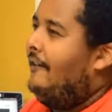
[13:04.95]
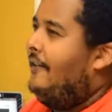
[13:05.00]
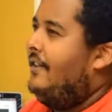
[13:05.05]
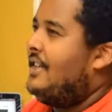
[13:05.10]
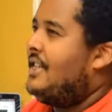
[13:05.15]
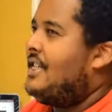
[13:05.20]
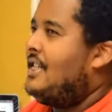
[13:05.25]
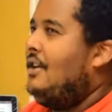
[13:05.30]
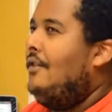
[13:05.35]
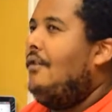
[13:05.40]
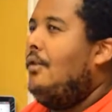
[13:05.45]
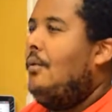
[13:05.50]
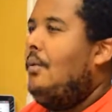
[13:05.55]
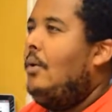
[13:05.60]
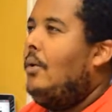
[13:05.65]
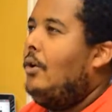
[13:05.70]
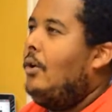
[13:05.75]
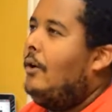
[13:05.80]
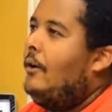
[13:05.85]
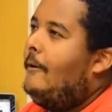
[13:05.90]
the Civil
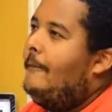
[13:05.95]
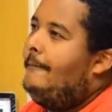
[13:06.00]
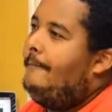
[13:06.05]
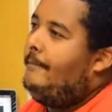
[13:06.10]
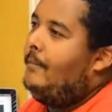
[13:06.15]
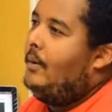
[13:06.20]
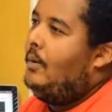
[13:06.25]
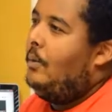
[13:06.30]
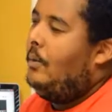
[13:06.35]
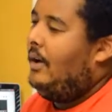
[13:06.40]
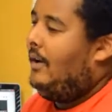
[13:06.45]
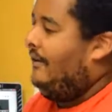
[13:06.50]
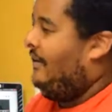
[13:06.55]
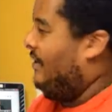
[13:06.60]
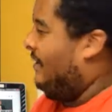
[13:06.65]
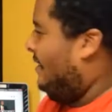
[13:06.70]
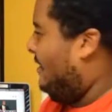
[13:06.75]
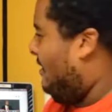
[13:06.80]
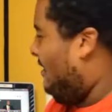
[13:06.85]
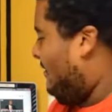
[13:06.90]
War?
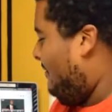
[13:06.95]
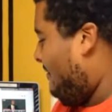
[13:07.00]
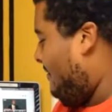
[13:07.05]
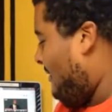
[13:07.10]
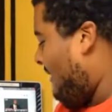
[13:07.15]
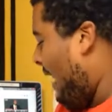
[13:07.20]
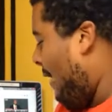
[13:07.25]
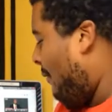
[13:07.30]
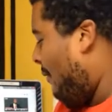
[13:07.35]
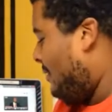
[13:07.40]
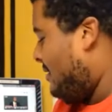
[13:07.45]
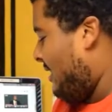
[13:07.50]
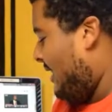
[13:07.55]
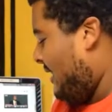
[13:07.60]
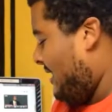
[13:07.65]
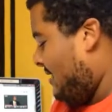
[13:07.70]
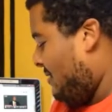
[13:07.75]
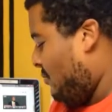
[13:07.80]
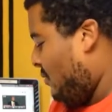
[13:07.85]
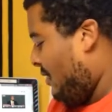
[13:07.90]
I won't say
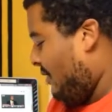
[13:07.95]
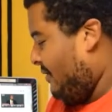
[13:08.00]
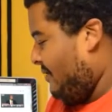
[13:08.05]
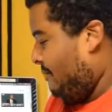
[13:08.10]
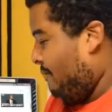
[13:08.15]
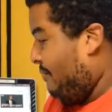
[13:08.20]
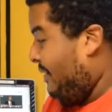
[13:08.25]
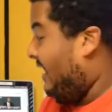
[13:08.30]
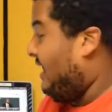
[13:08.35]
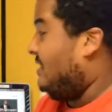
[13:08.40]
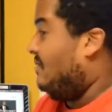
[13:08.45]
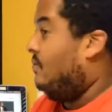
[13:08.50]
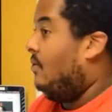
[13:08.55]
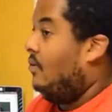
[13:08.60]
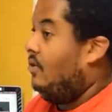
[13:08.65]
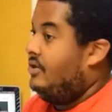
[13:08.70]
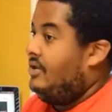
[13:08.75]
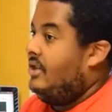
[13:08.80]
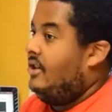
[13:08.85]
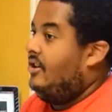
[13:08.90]
it's one of the biggest
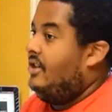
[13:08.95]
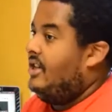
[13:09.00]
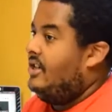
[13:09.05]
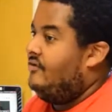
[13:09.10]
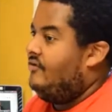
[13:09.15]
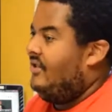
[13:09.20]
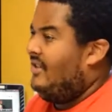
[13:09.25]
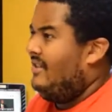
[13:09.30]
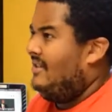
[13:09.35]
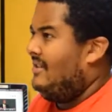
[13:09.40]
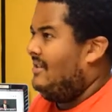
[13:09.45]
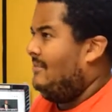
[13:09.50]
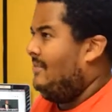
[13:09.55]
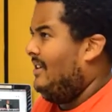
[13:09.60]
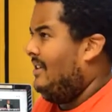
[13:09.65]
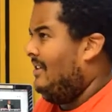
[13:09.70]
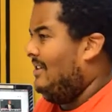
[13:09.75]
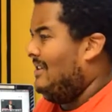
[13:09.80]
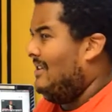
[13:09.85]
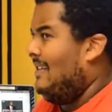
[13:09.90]
wars in our history, because,
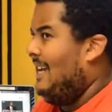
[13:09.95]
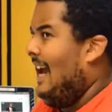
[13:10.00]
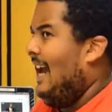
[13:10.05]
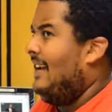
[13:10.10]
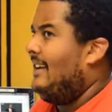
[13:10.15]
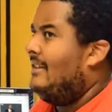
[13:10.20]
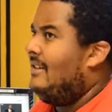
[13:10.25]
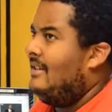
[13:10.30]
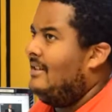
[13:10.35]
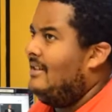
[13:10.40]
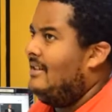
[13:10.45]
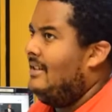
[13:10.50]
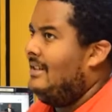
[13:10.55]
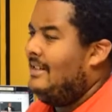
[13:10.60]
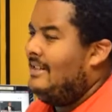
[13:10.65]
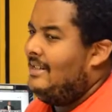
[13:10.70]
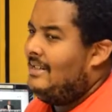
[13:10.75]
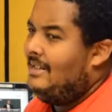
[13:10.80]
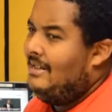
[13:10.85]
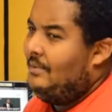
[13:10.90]
it's not, because
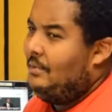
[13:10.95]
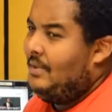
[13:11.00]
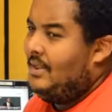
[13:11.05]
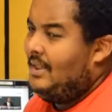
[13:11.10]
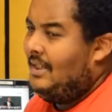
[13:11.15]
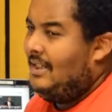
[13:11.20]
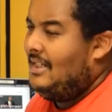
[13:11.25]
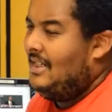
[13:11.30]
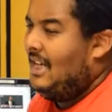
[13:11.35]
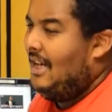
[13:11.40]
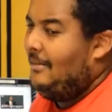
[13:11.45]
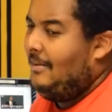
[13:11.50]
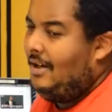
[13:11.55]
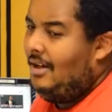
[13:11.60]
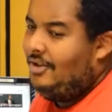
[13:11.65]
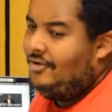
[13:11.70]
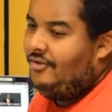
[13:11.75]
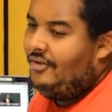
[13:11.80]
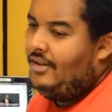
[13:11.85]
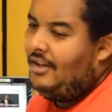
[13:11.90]
it was in the same
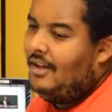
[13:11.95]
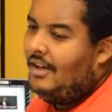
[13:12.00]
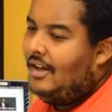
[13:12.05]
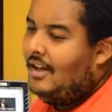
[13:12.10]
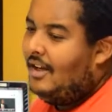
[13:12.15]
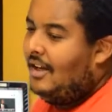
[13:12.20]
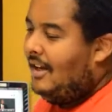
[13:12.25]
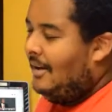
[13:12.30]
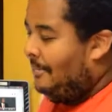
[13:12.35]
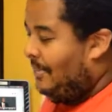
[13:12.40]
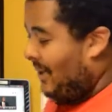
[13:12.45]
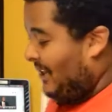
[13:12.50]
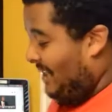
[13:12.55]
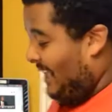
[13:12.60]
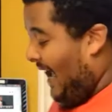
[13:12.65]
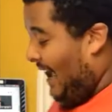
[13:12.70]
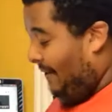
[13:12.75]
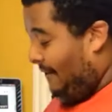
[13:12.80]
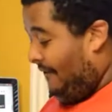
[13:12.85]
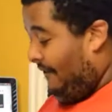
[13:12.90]
country. But
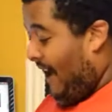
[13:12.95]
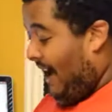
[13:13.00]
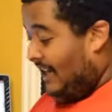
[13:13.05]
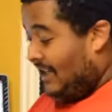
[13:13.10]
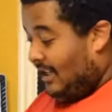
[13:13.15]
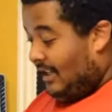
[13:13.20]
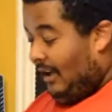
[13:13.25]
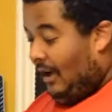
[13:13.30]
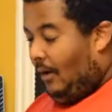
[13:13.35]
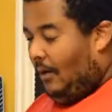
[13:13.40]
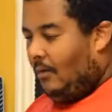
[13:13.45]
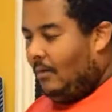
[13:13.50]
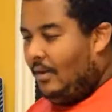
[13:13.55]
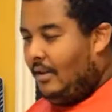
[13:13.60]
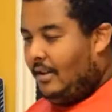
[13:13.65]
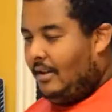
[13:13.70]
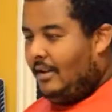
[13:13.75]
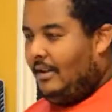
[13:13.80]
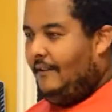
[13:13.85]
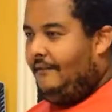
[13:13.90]
that fact alone,
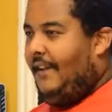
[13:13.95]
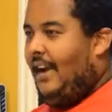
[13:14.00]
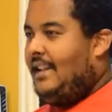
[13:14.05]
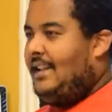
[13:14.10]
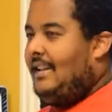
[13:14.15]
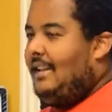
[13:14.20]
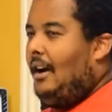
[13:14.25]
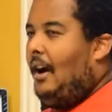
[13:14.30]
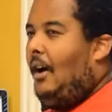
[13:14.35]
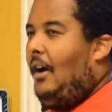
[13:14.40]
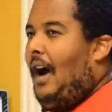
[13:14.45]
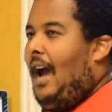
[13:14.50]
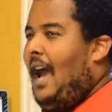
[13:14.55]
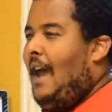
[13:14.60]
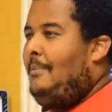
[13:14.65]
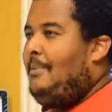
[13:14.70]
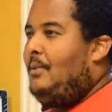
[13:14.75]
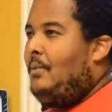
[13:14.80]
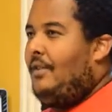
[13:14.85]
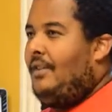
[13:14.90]
the fact that it all
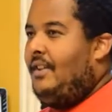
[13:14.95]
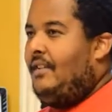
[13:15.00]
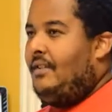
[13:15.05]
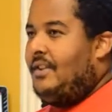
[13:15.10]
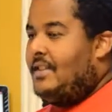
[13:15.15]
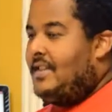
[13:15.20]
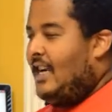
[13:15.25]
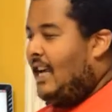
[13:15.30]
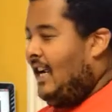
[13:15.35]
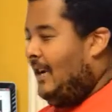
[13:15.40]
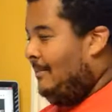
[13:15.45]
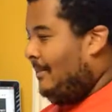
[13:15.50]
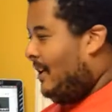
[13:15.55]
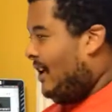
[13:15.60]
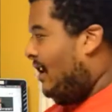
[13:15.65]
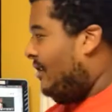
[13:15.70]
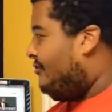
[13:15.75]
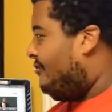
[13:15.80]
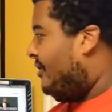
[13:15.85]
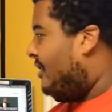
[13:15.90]
happened within the same
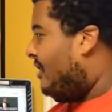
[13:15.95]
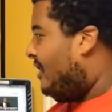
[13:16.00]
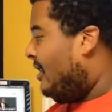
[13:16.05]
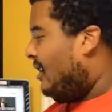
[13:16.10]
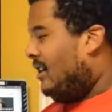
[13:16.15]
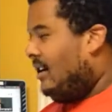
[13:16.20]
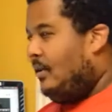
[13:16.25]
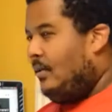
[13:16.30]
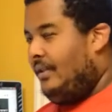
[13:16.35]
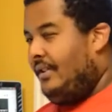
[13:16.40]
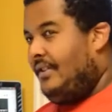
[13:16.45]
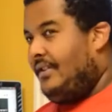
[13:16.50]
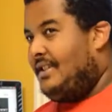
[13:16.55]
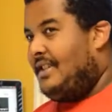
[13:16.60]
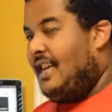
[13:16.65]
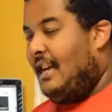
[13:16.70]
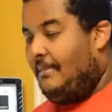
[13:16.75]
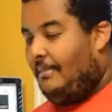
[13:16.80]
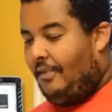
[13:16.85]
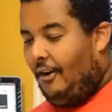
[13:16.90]
country, within the
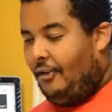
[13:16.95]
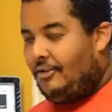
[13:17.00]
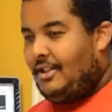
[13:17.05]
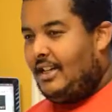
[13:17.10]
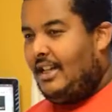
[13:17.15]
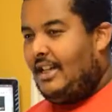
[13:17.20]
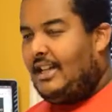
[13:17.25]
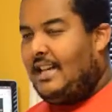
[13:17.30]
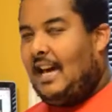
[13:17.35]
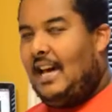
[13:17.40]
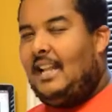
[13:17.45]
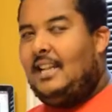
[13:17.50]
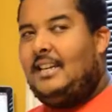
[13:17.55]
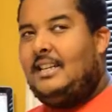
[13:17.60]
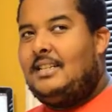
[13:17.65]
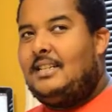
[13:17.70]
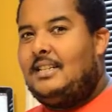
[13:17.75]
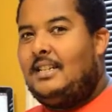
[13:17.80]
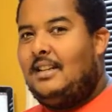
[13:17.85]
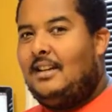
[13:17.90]
same 13
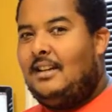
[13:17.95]
colonies,